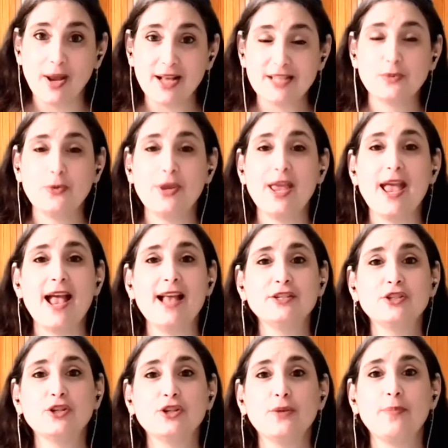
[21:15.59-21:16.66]
as we
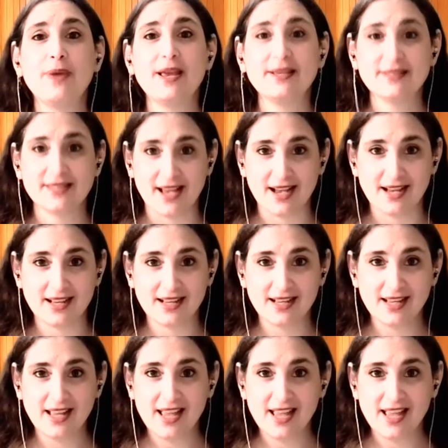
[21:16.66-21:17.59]
enter Pesach